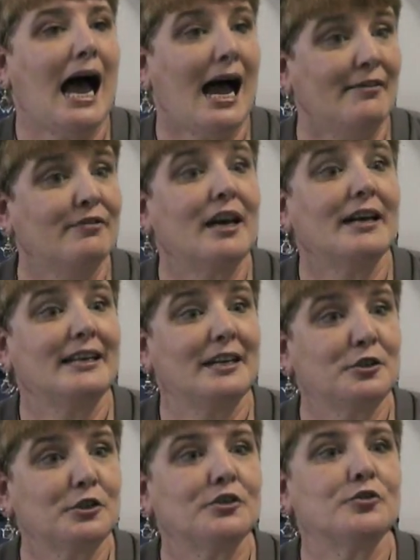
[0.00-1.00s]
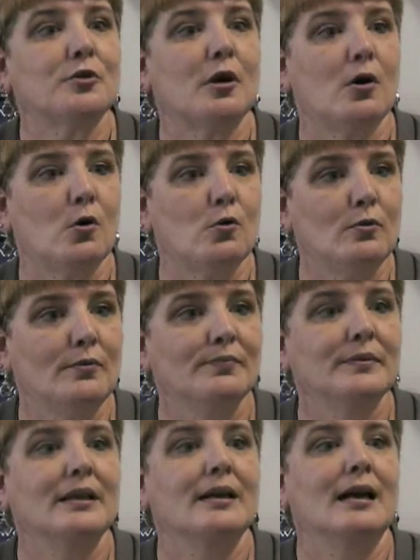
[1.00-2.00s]
I've got it under control.
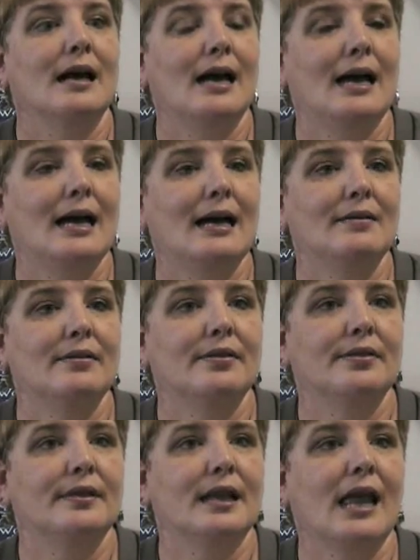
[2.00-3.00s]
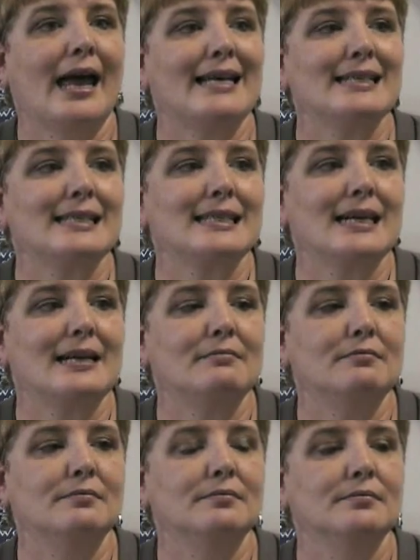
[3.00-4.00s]
The last
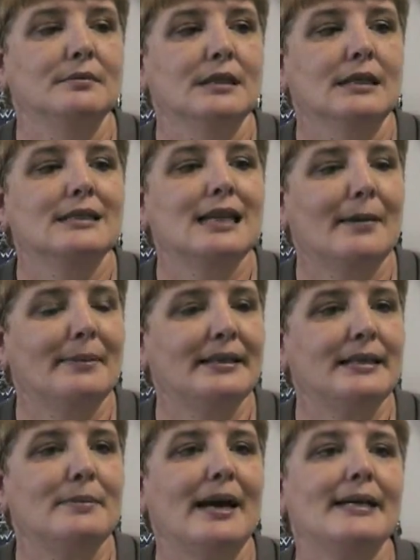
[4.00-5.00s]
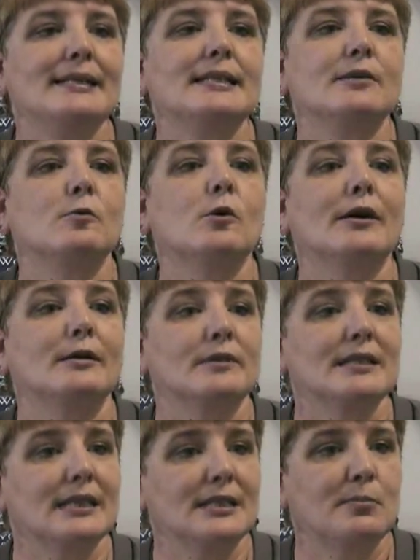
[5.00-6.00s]
time they did my AC1, it was
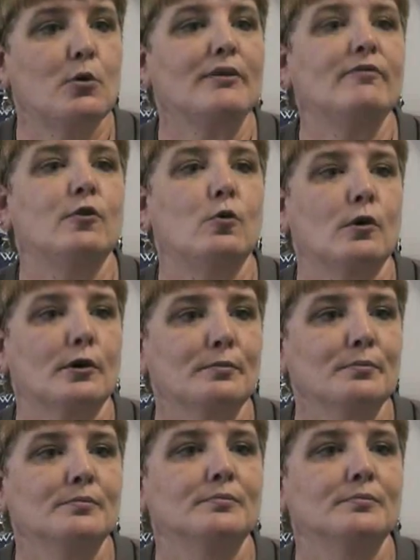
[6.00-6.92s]
6.4,